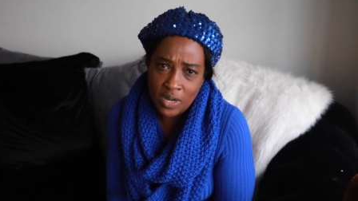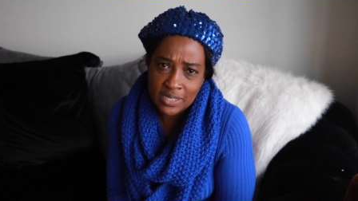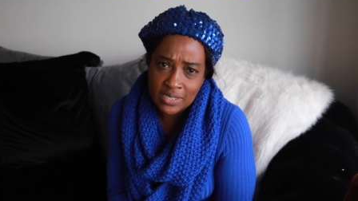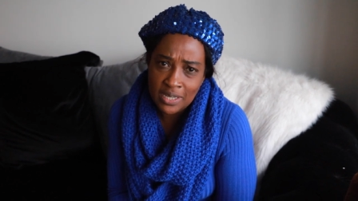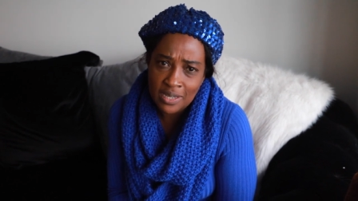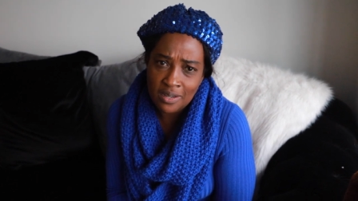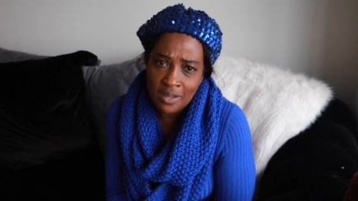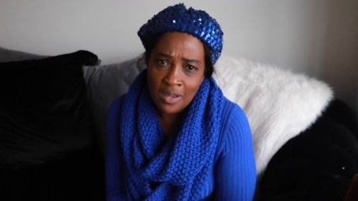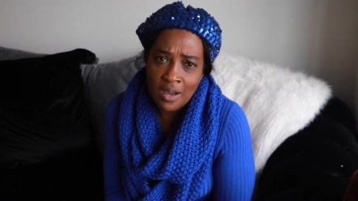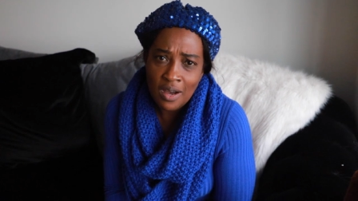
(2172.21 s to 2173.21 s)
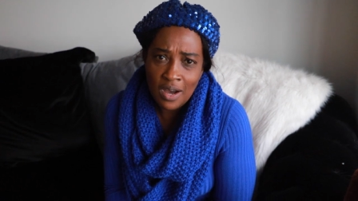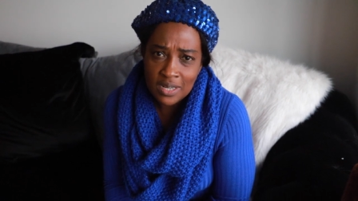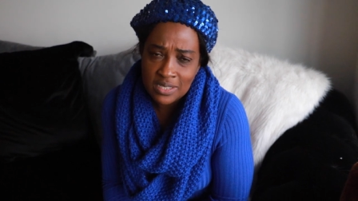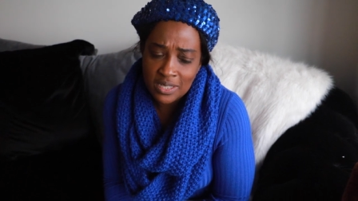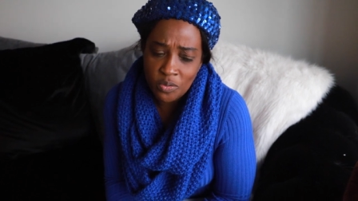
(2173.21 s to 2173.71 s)
I say,
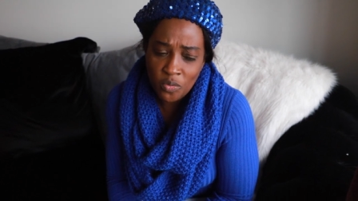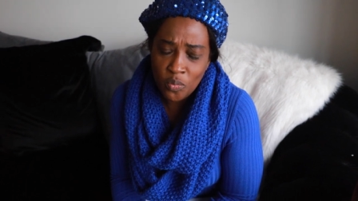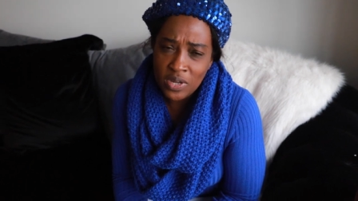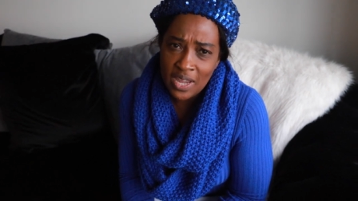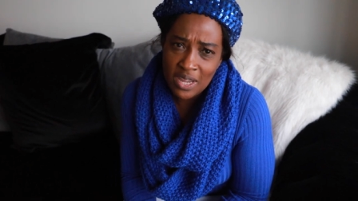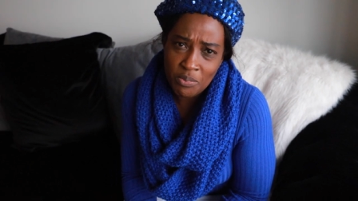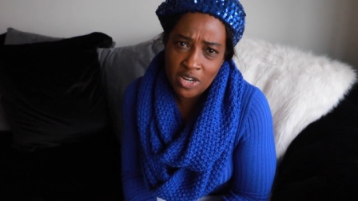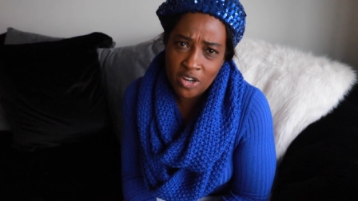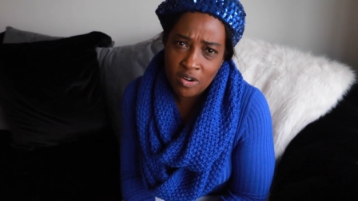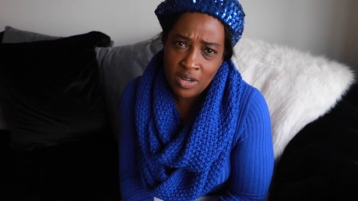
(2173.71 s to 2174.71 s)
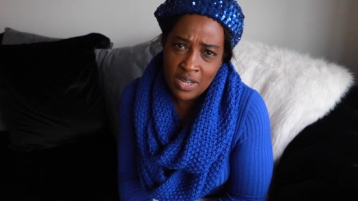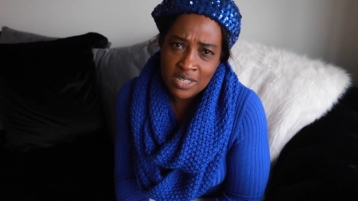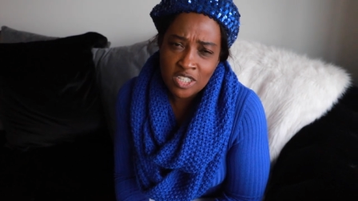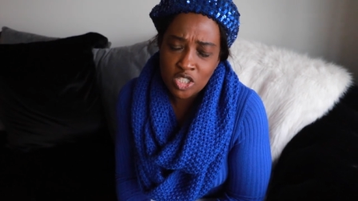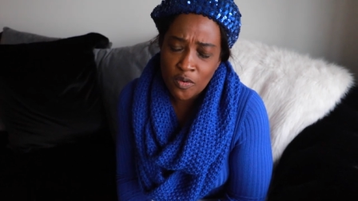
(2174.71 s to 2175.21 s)
honestly, when we came in here,
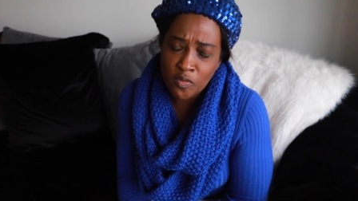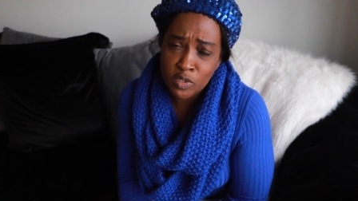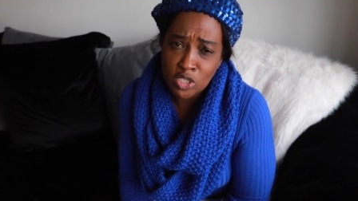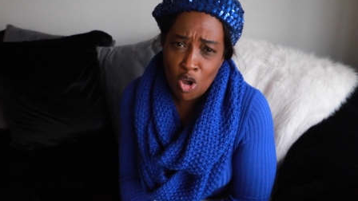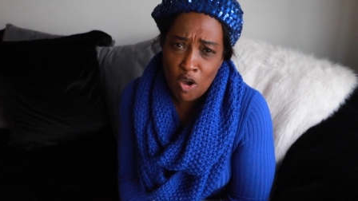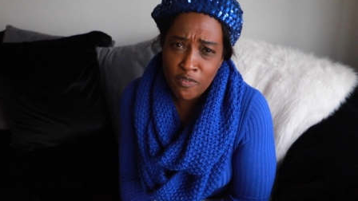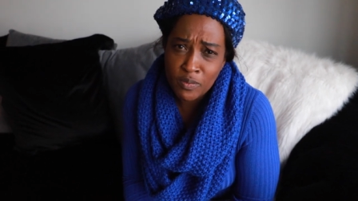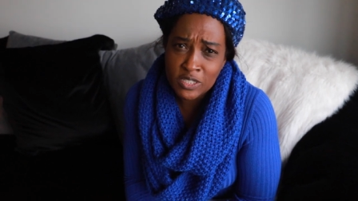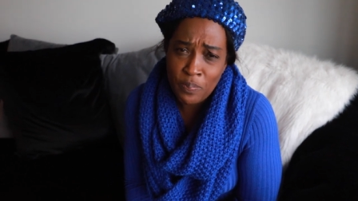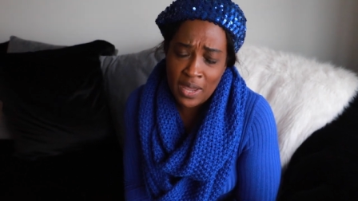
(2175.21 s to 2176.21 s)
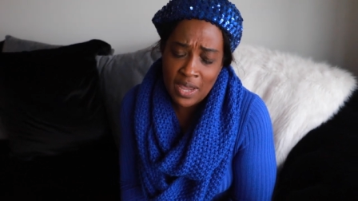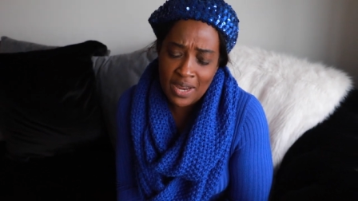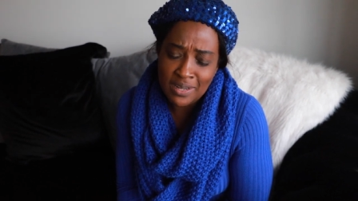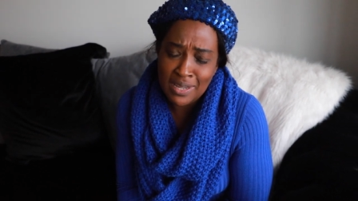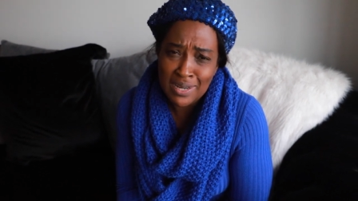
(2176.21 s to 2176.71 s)
the service was off. It was
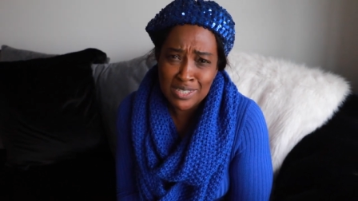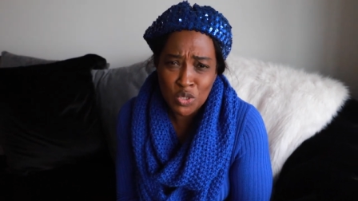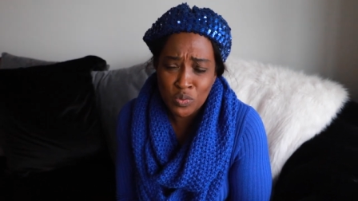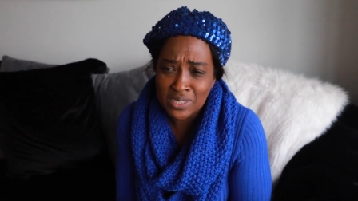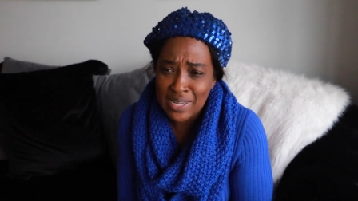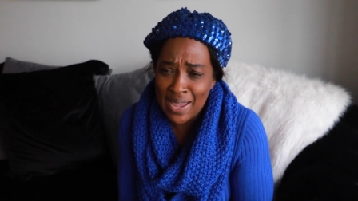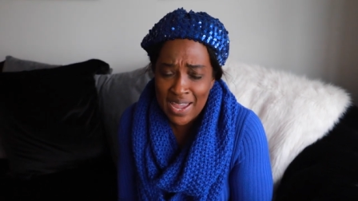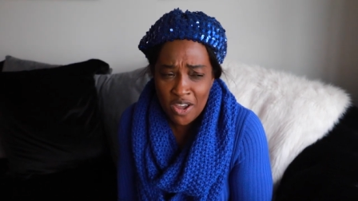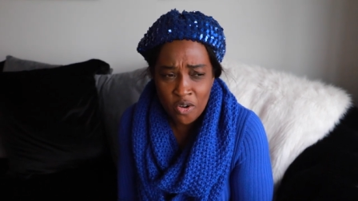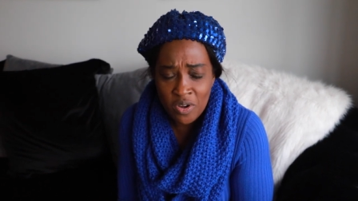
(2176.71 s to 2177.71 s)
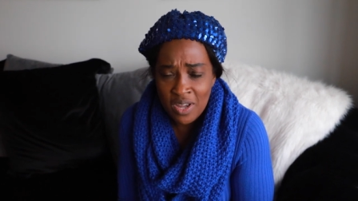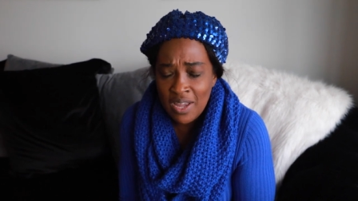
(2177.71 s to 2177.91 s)
bad. The energy was down.